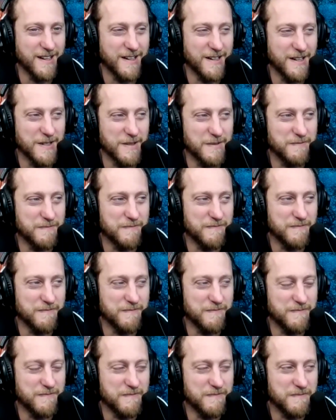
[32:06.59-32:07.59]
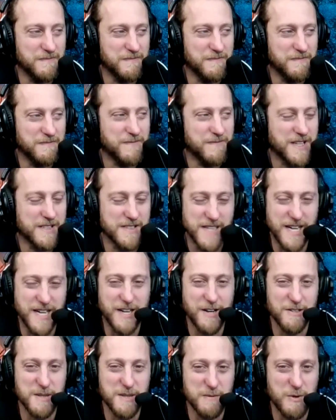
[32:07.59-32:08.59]
Um, because
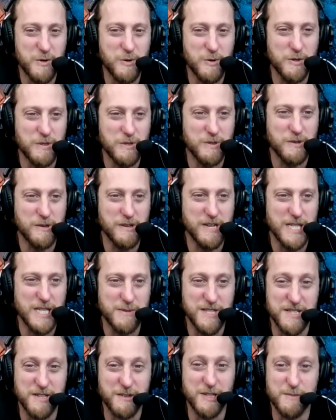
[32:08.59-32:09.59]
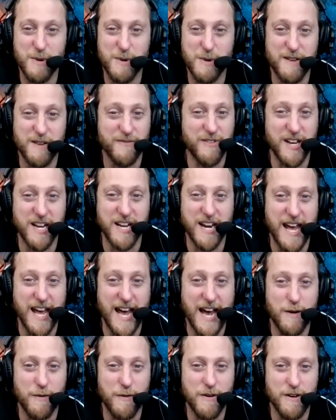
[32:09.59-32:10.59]
I know some cool corgis. But this thing was barking for like an
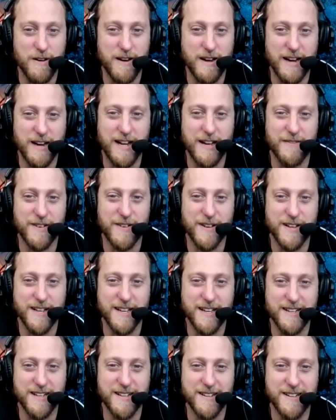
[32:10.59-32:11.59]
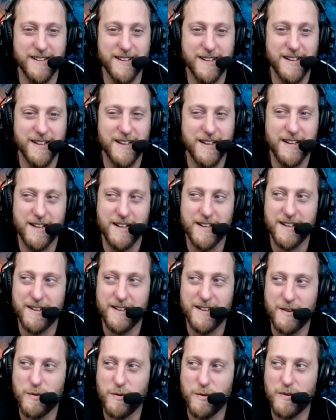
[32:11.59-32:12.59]
hour, and I fucking
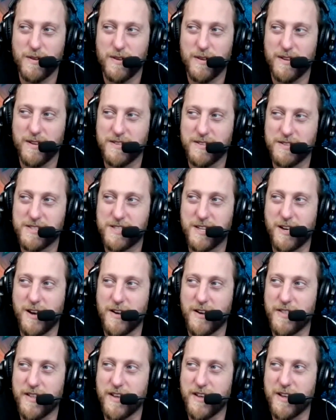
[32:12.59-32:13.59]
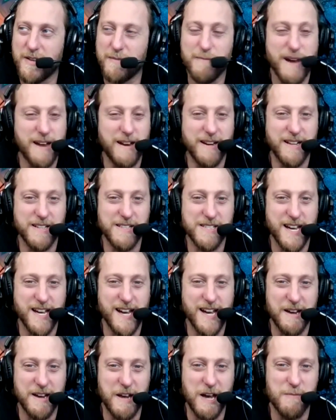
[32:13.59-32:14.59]
saw the maintenance
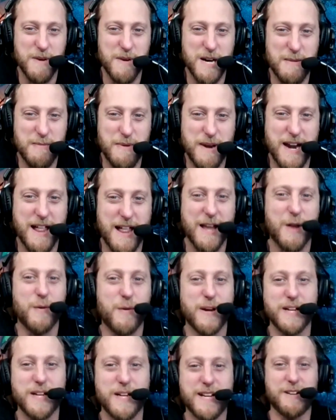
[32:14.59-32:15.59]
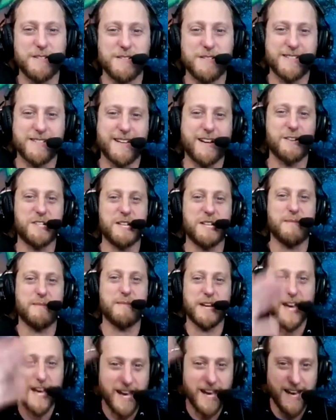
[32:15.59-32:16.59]
guy come up, and I like went downstairs.
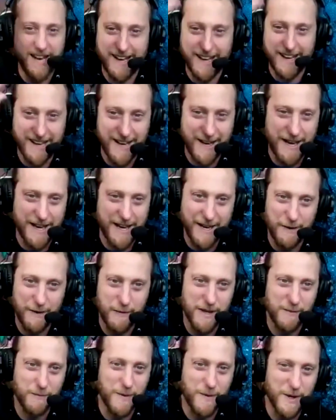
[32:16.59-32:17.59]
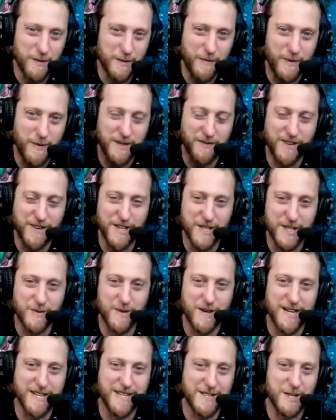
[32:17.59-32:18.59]
I'm like, hey, hey, hey, hey, what, what, what the fuck
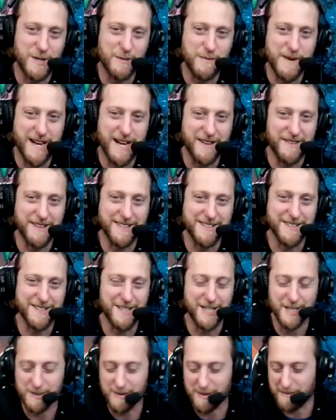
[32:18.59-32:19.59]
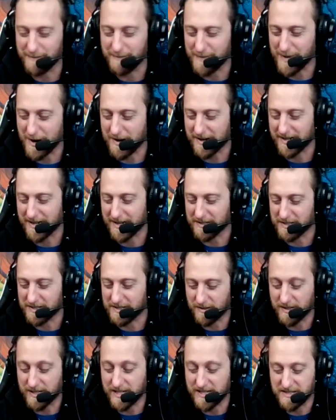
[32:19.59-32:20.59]
do I do, man? This dog's been
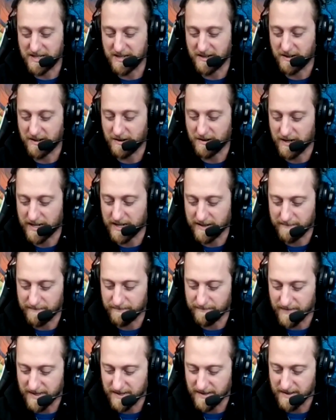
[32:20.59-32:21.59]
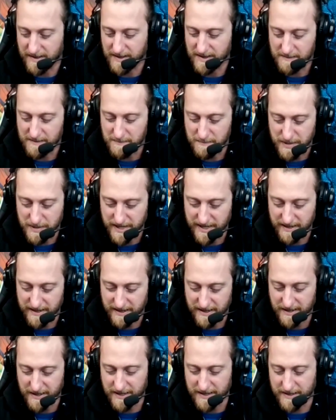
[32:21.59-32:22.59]
barking. So at least he heard it.
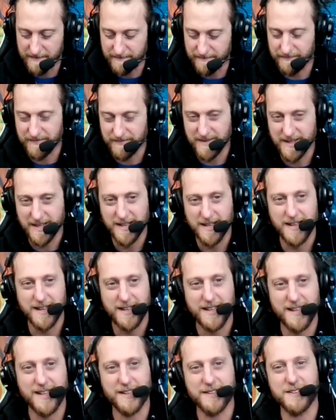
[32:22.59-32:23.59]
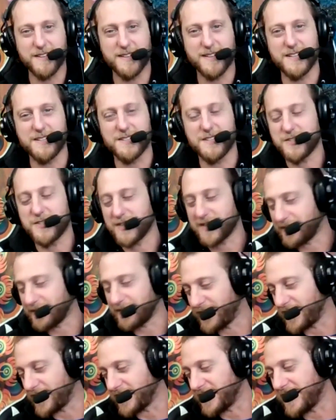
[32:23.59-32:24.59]
But um, yeah, that dog needs to shut
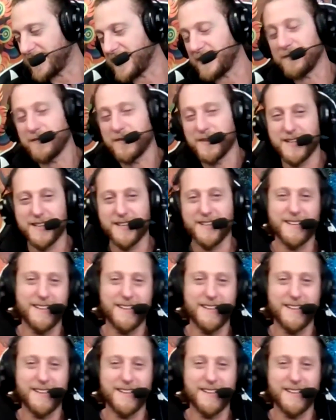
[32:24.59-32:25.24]
the fuck up.